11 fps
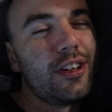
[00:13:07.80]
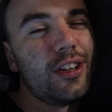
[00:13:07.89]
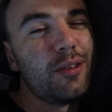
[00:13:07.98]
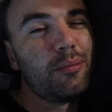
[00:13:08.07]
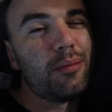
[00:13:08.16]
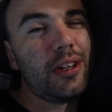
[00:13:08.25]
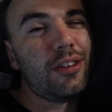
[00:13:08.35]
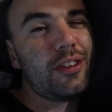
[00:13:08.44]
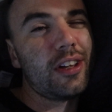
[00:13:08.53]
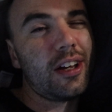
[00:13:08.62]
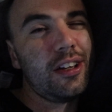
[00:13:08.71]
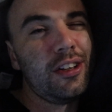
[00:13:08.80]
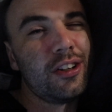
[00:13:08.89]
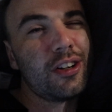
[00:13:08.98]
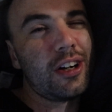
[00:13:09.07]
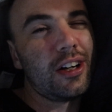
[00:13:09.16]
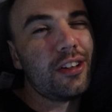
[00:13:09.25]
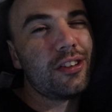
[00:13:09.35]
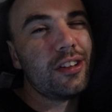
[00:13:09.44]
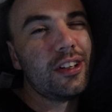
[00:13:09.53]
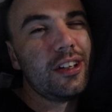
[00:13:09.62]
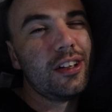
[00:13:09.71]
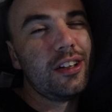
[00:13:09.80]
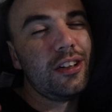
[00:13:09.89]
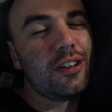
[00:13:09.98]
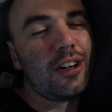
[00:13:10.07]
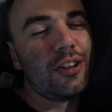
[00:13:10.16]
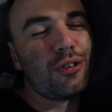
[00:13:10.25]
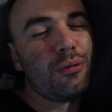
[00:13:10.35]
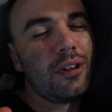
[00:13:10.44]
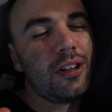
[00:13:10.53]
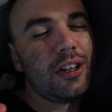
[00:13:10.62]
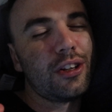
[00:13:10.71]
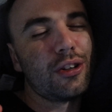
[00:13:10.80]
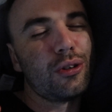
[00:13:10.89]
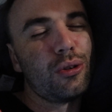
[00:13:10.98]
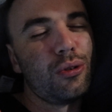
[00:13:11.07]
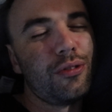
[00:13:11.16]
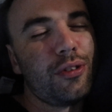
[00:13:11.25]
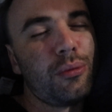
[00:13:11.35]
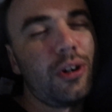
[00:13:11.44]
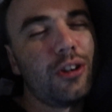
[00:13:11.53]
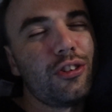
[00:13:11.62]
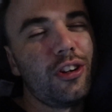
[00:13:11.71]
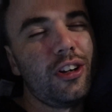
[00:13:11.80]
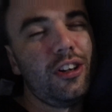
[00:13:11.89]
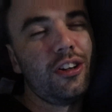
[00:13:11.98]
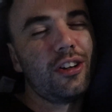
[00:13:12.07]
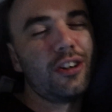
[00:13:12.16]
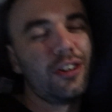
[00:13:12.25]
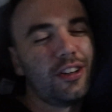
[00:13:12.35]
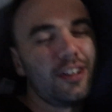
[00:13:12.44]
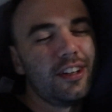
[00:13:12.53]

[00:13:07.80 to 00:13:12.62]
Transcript: Don't peace out, you guys, time. You guys are really cool for watching, you know.